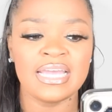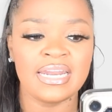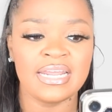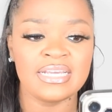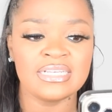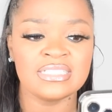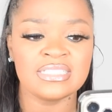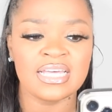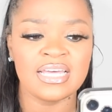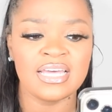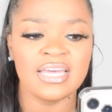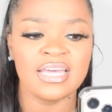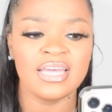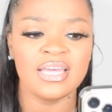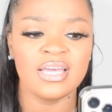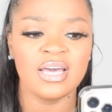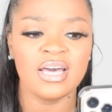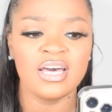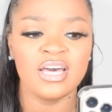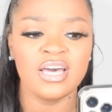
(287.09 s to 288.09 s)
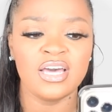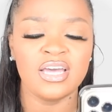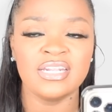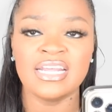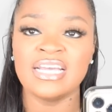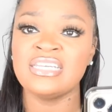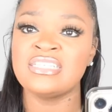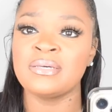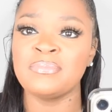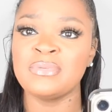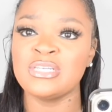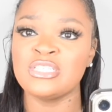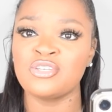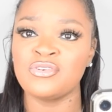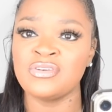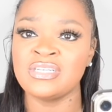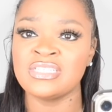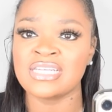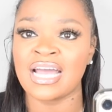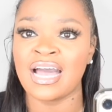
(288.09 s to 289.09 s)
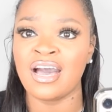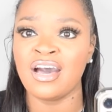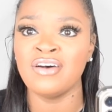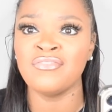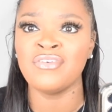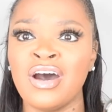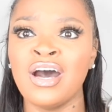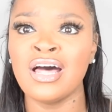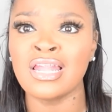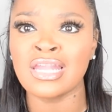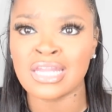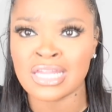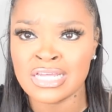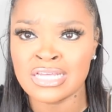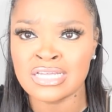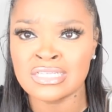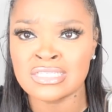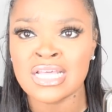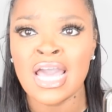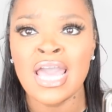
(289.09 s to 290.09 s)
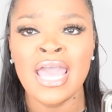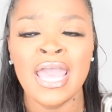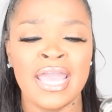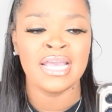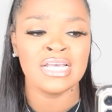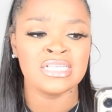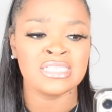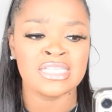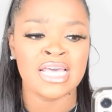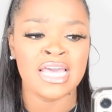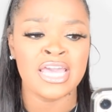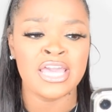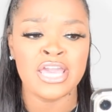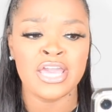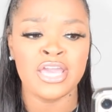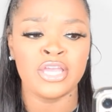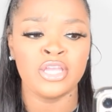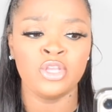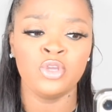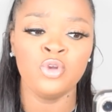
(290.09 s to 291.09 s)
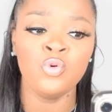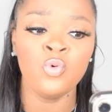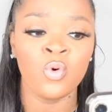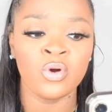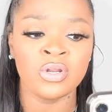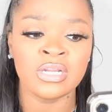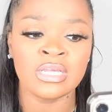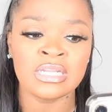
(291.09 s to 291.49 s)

And they said, they sent me a screenshot of a list and said, you on the